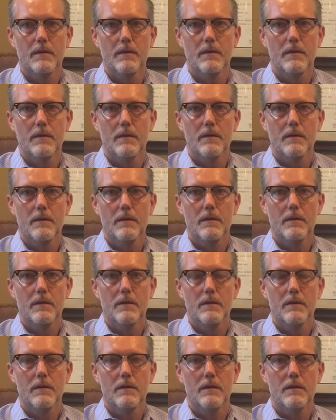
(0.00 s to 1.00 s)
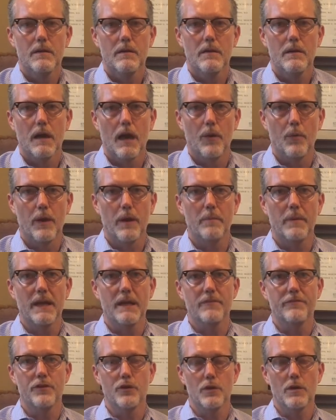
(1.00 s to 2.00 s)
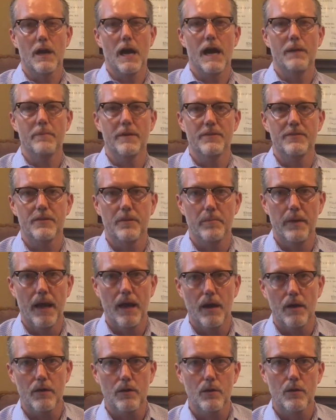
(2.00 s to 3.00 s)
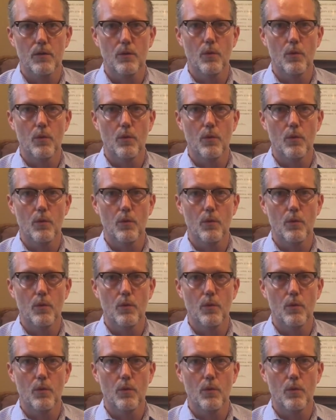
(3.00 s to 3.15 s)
I want to make a few comments about